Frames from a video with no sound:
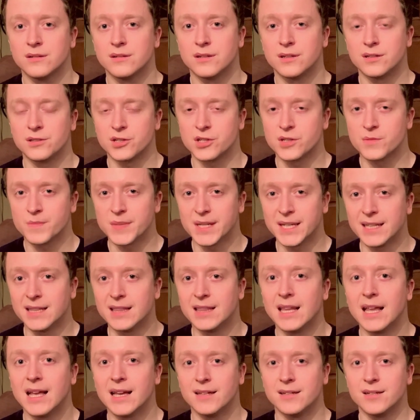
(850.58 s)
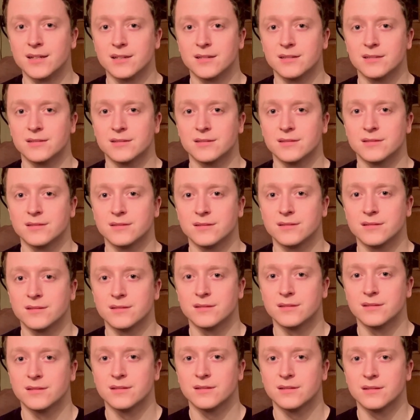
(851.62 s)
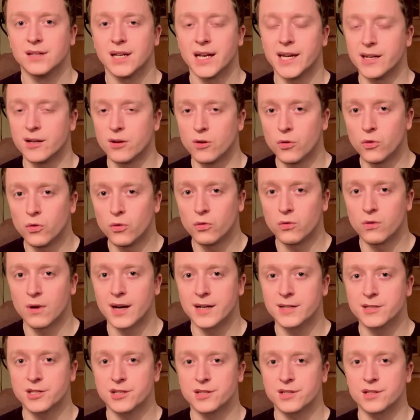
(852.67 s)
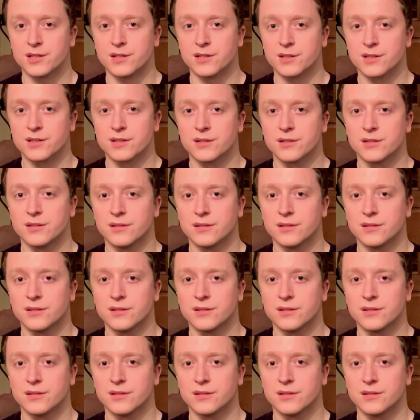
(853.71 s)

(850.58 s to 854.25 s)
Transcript: and just being led in all righteousness.